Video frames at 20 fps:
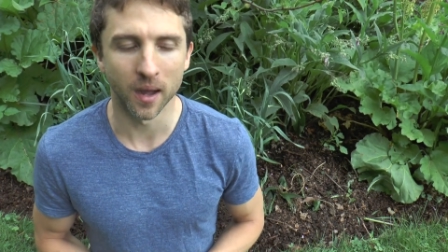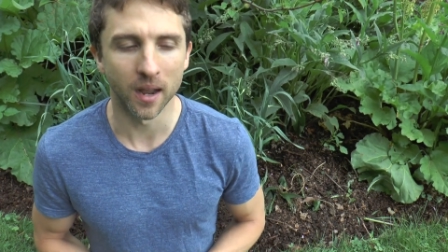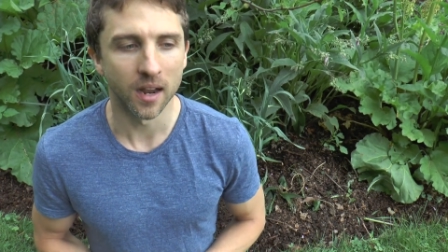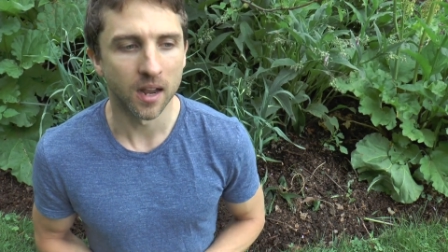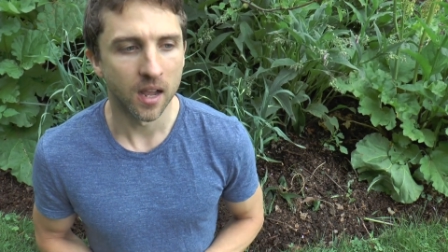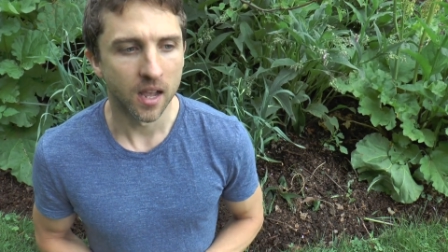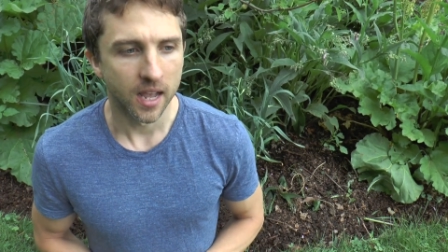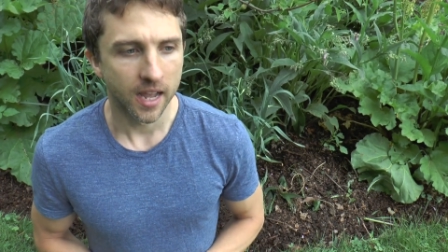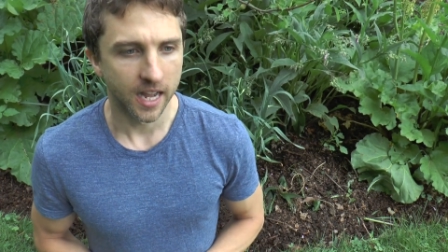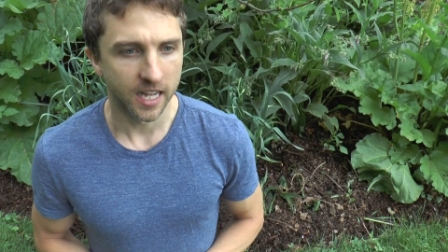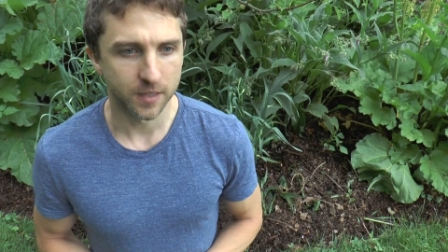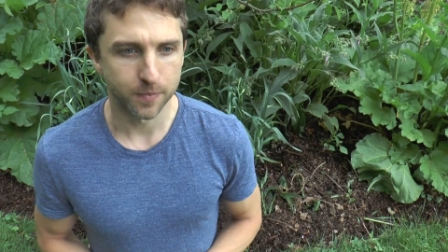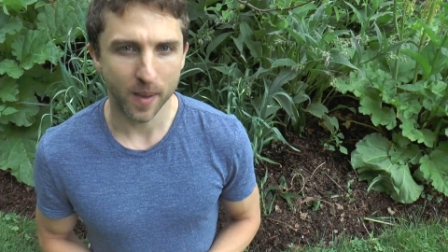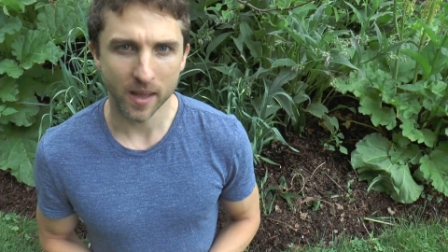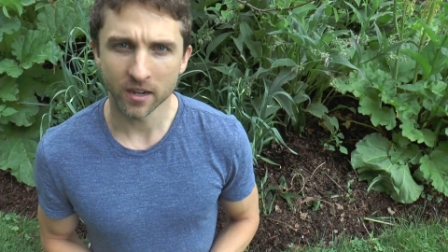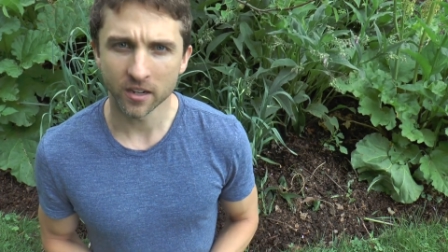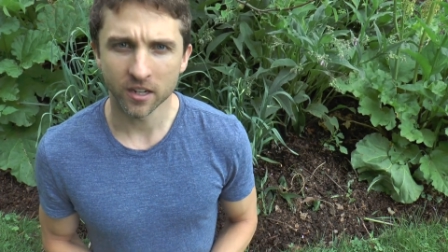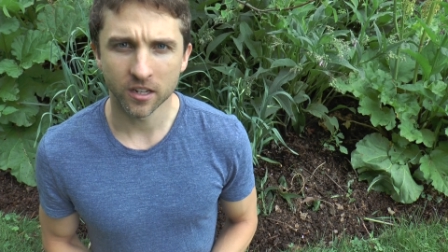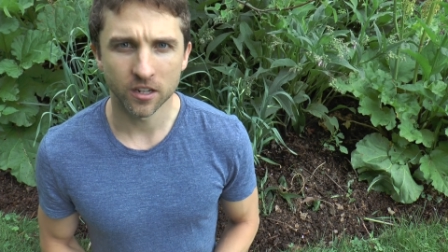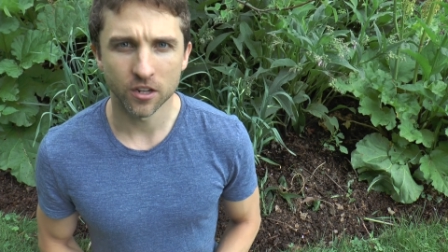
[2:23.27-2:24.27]
But it's
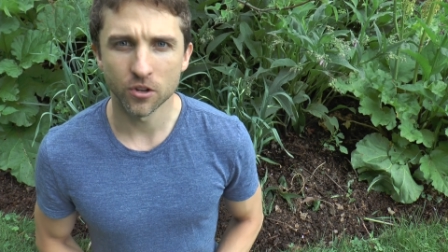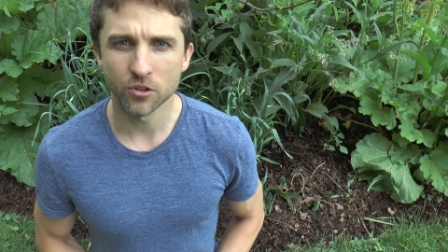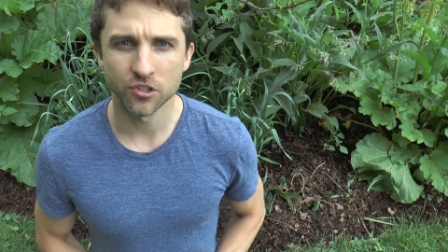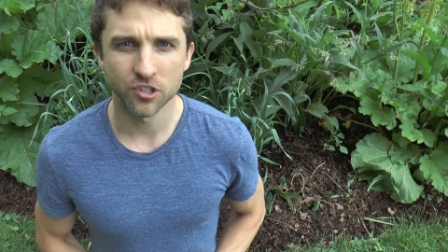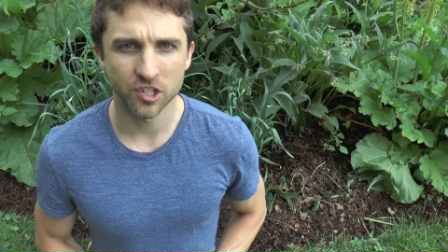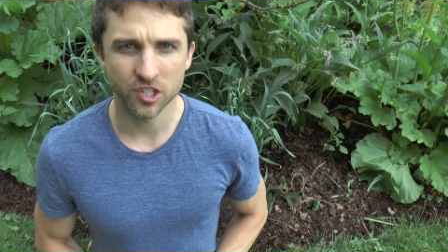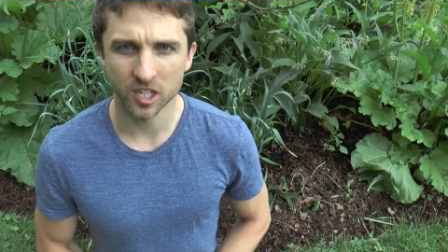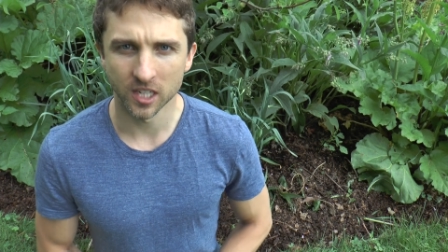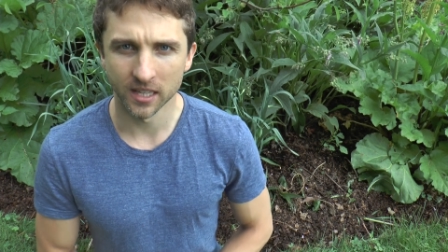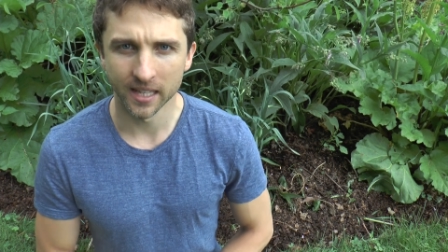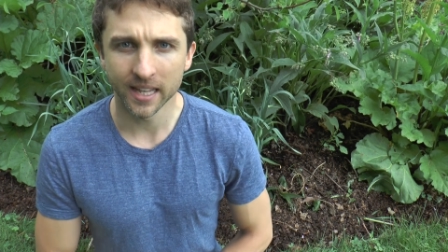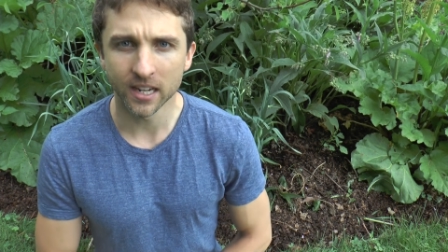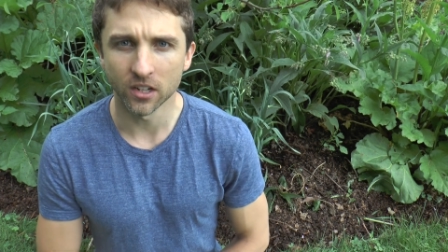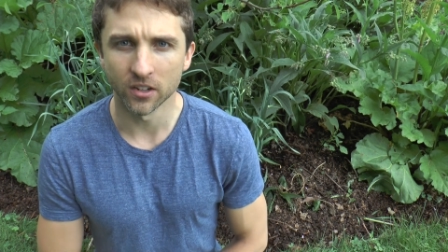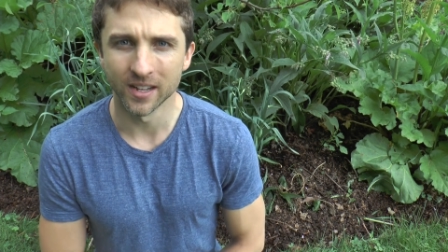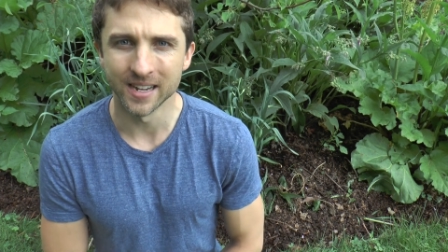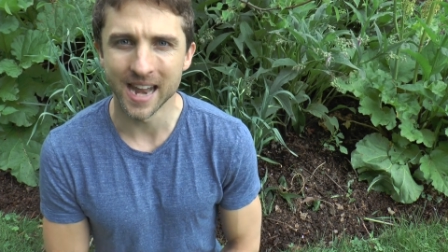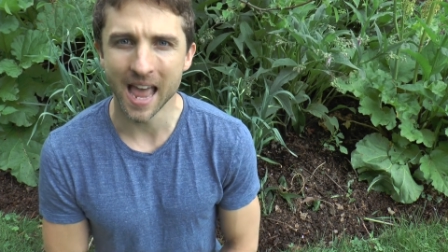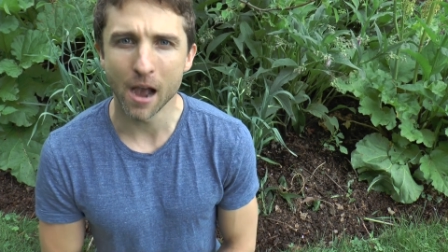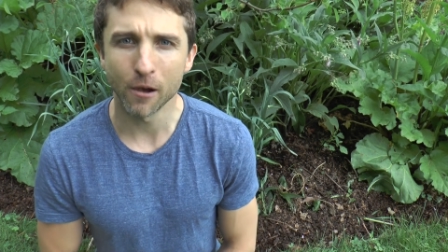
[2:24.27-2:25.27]
better to use just a
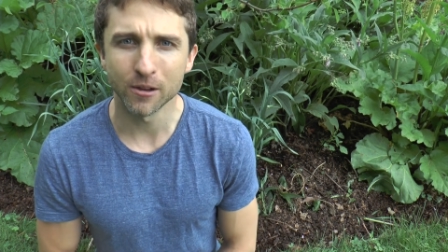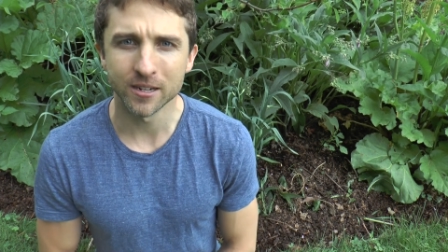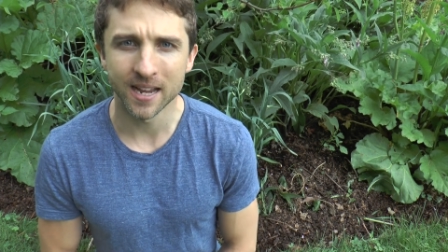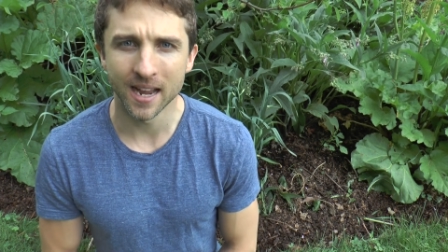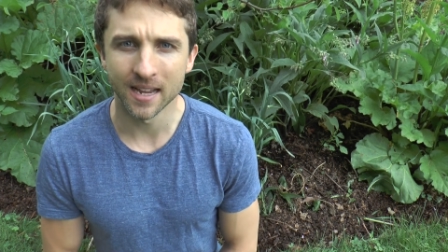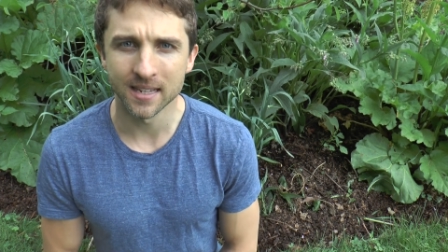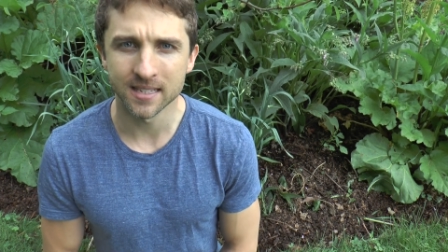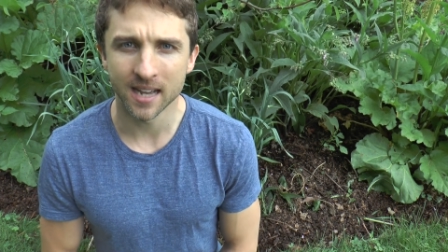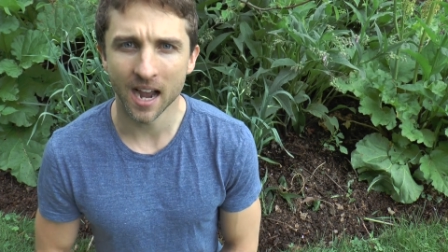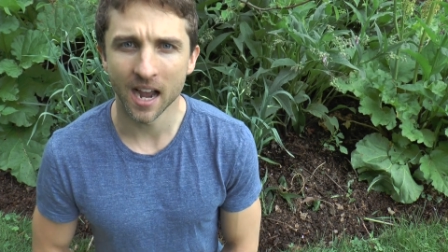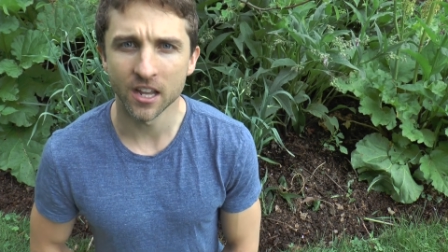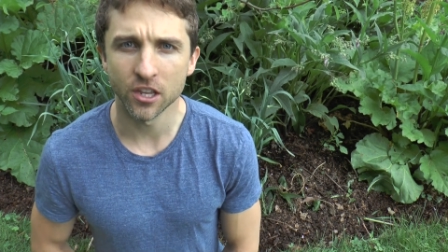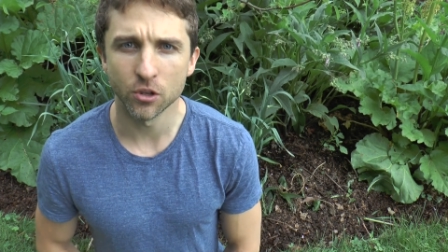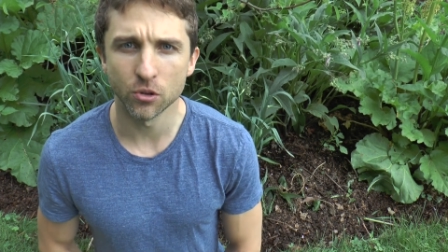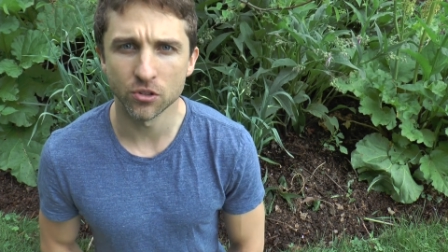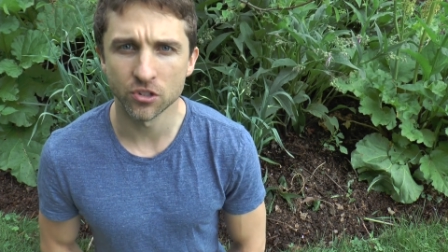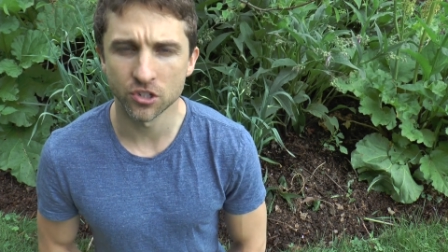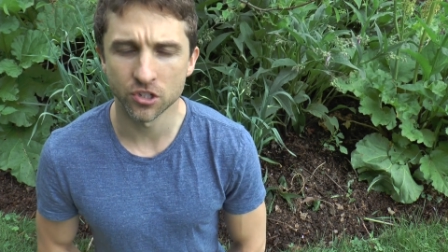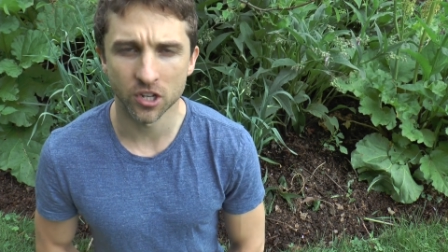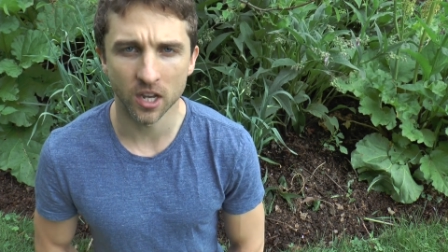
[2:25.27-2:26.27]
little, and nowadays I
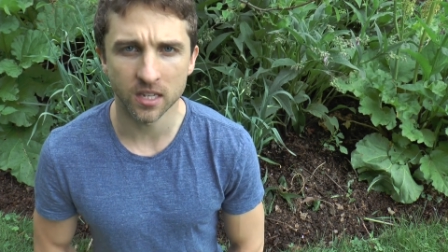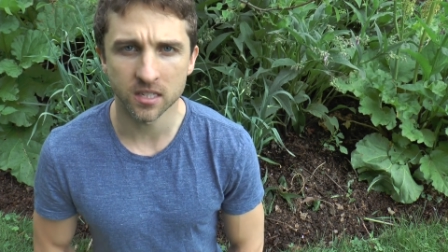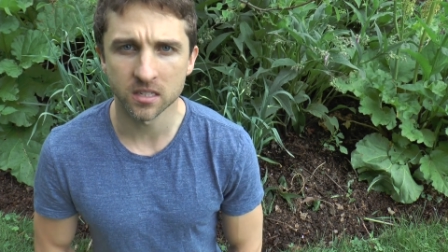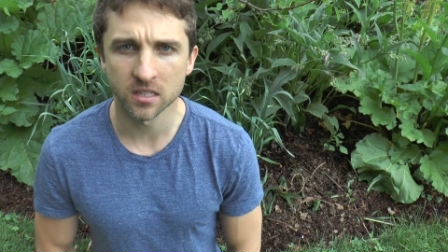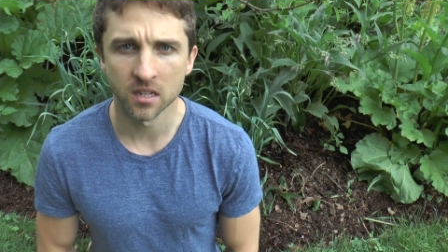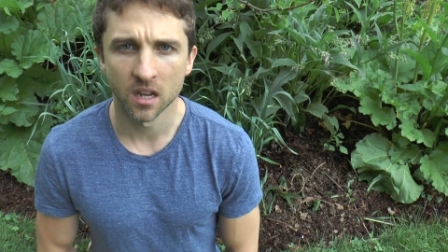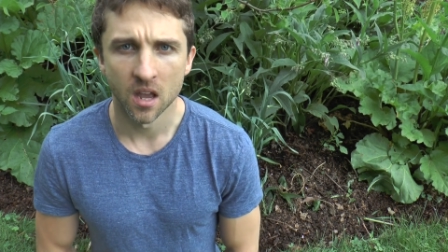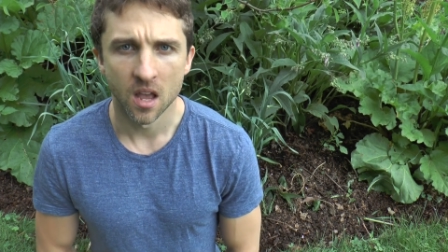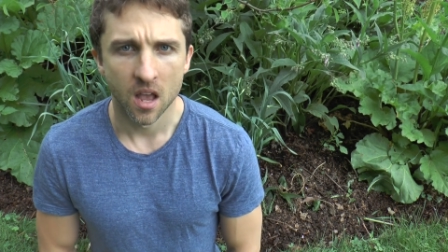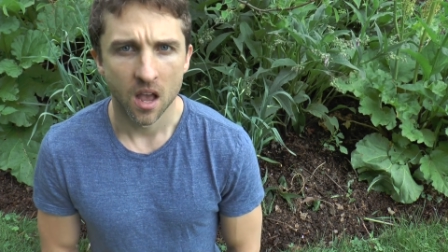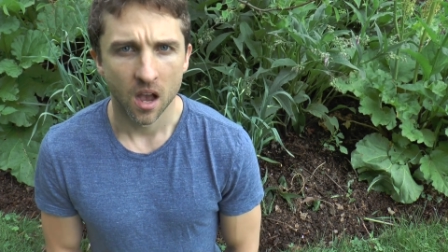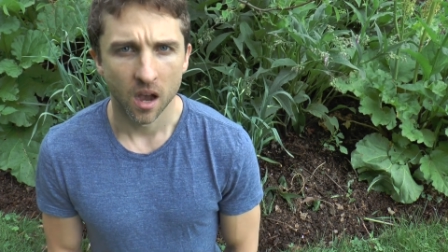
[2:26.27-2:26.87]
use just